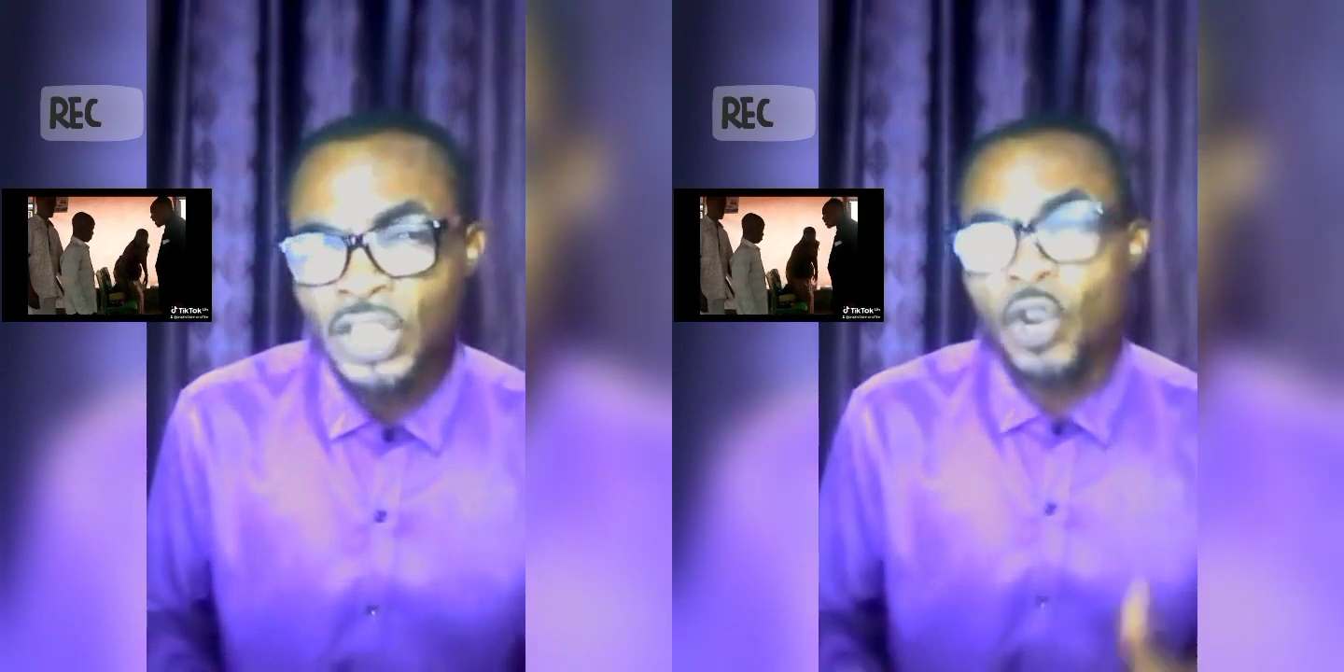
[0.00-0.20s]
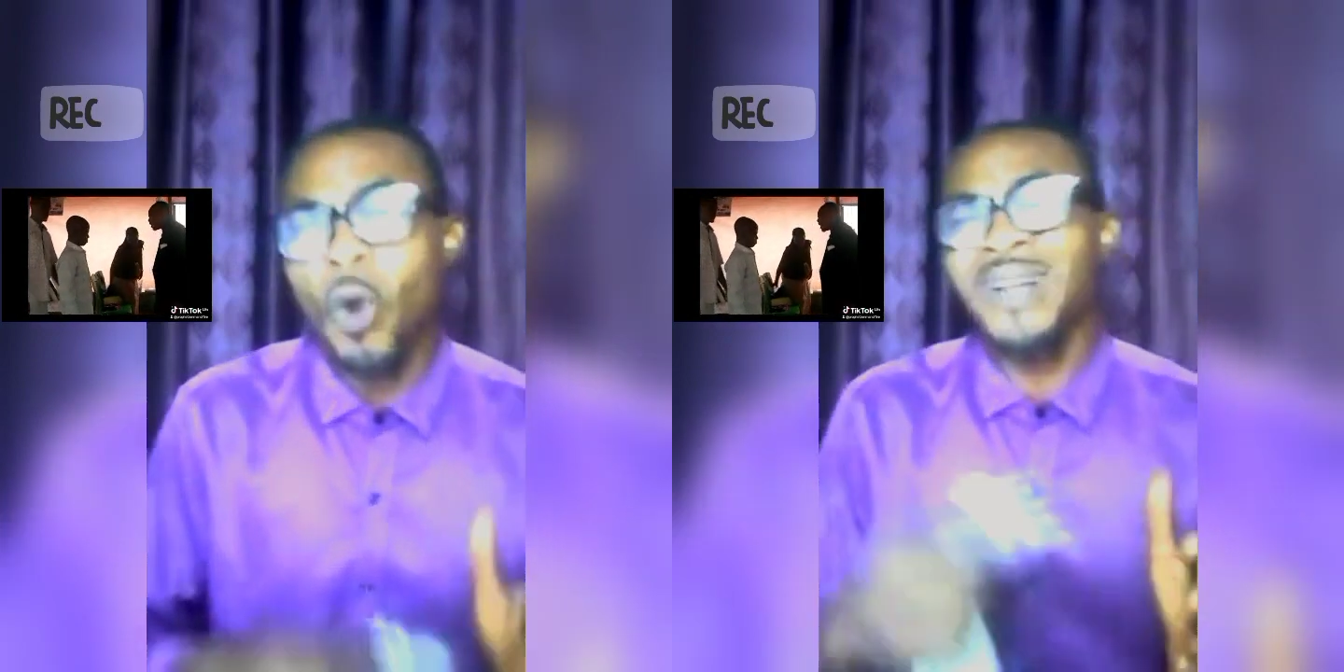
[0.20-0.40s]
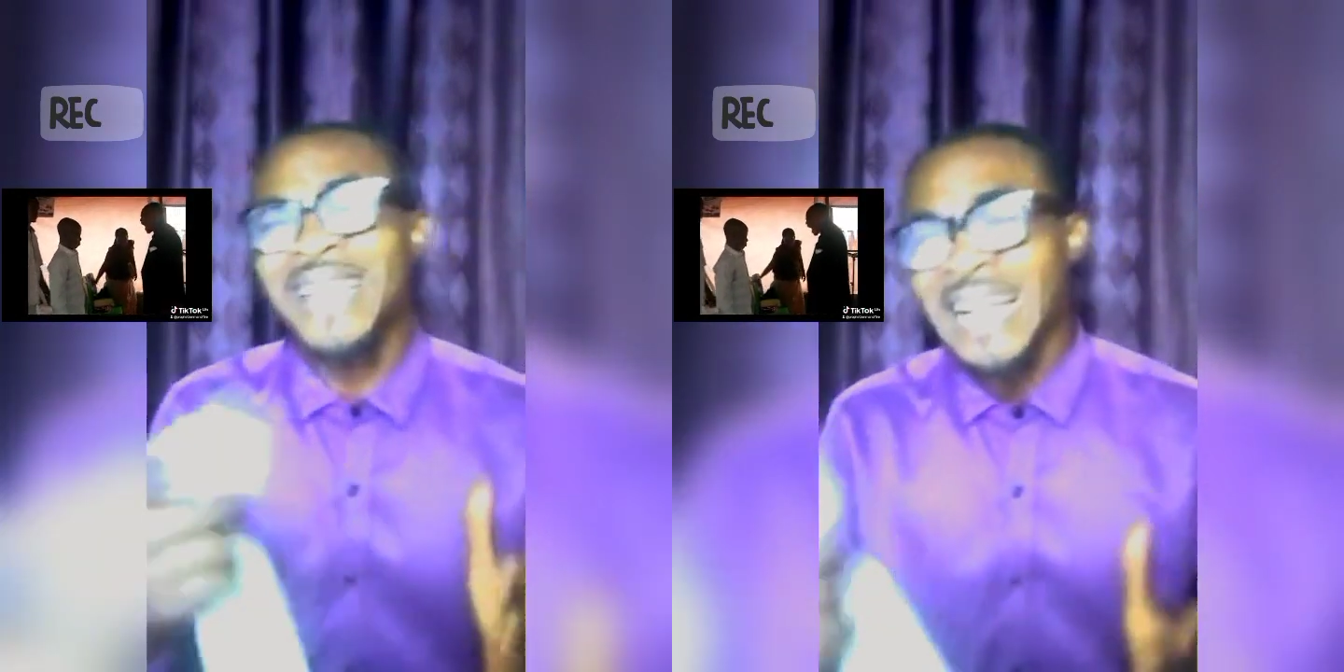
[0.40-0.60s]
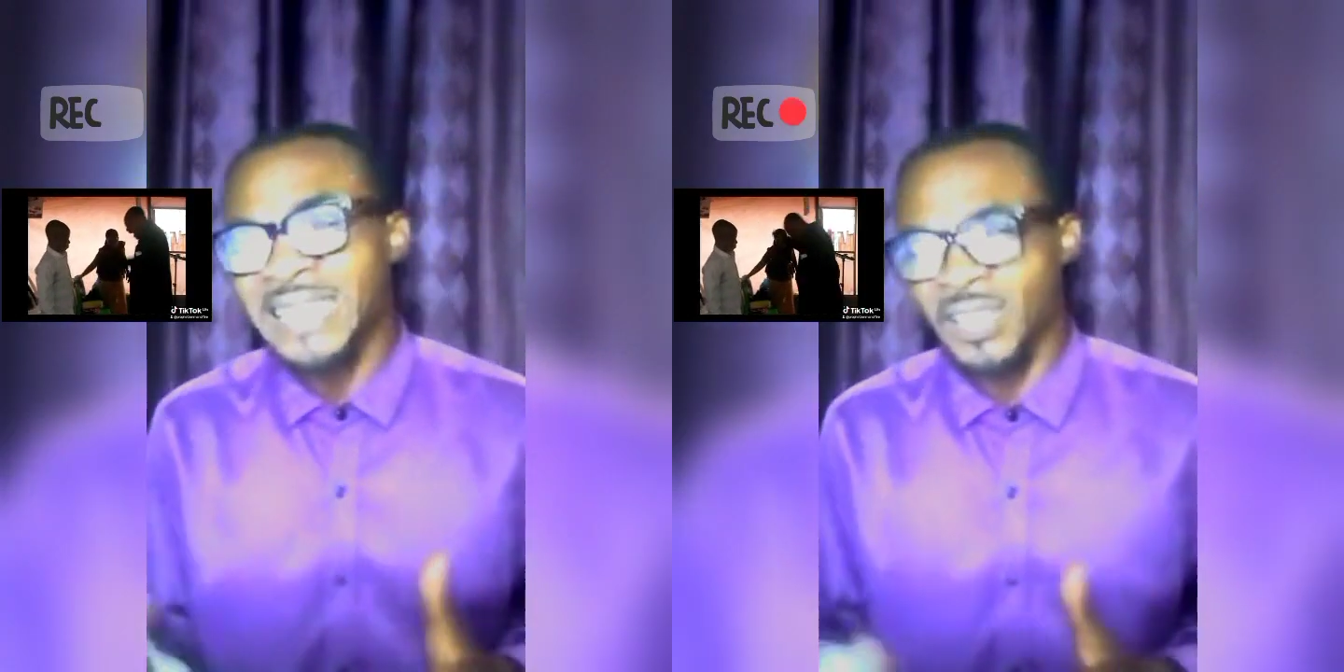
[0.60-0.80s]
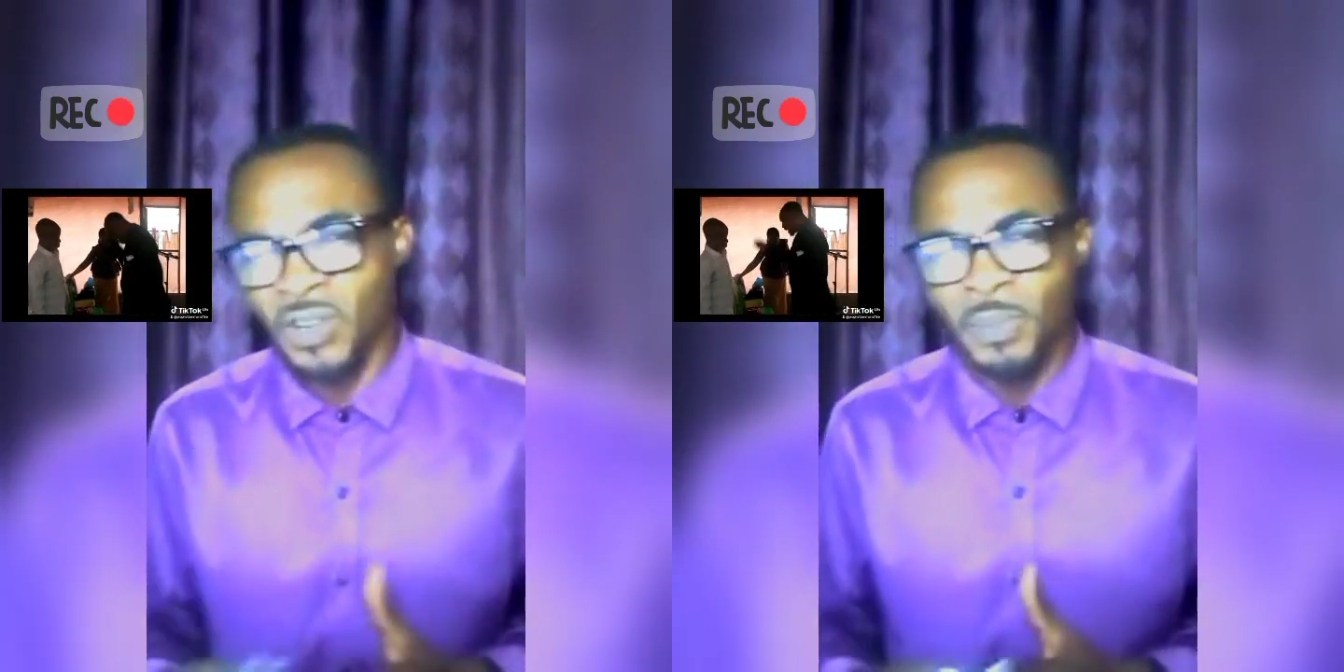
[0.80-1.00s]
She
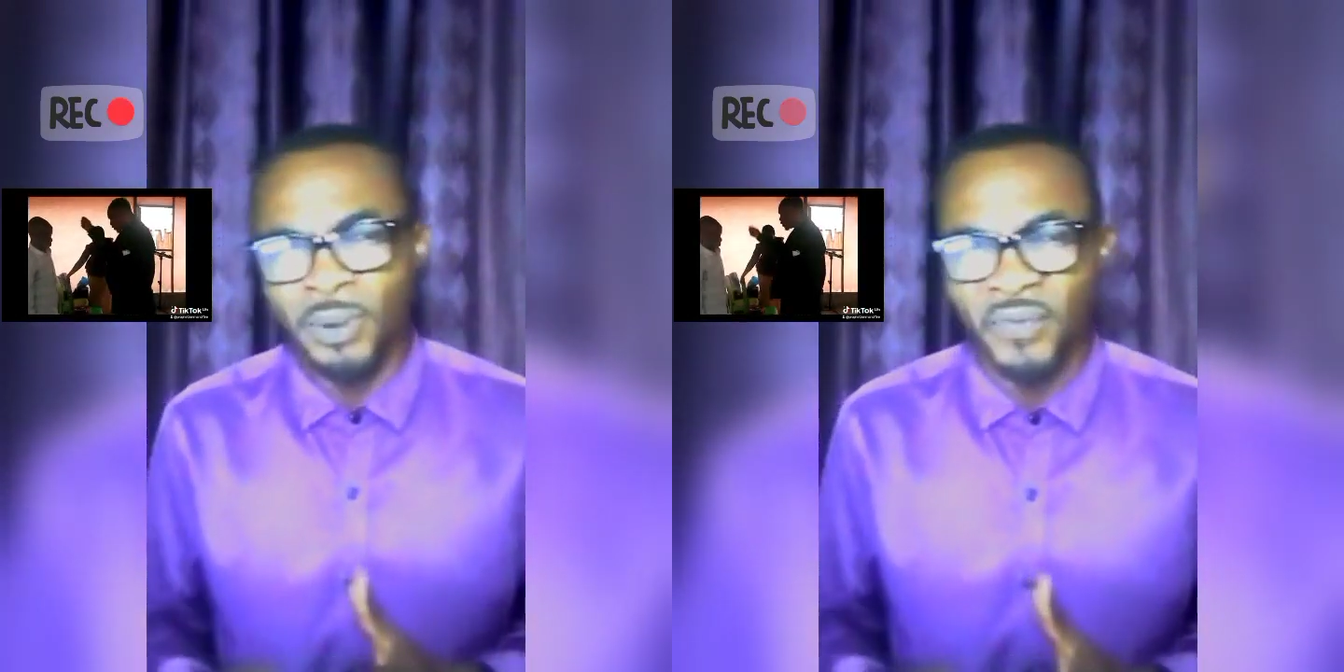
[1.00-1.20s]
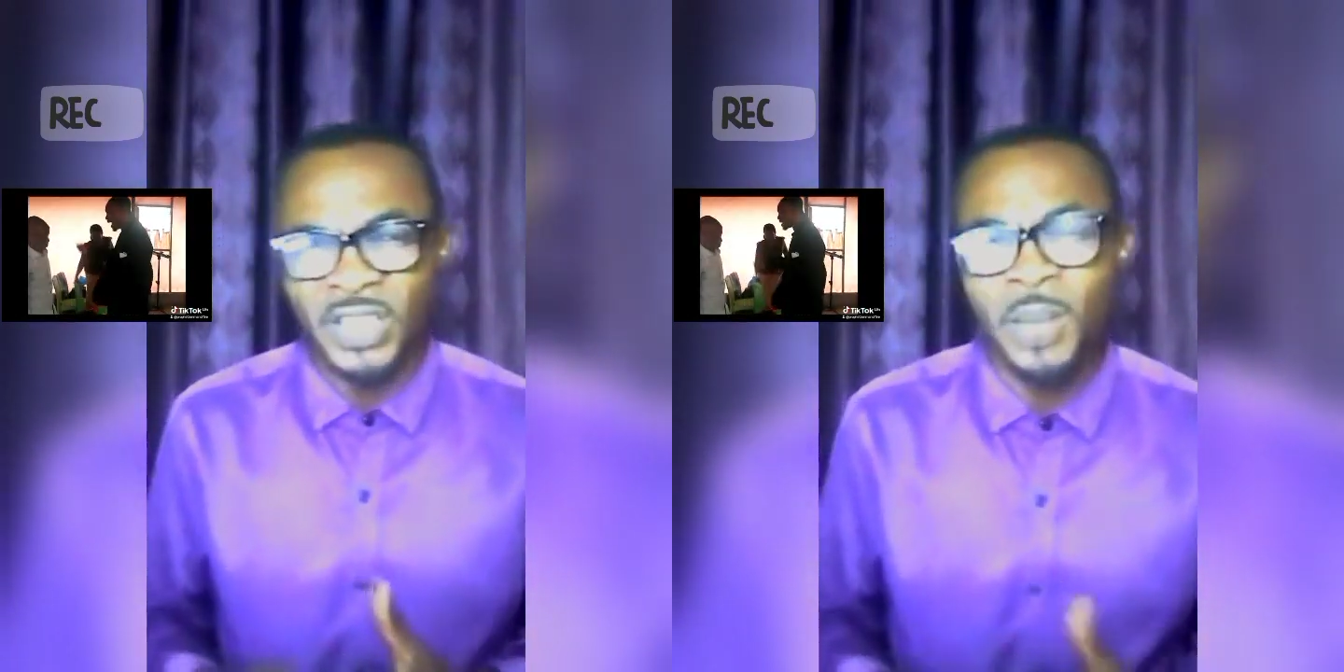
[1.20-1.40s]
connected to the prophet.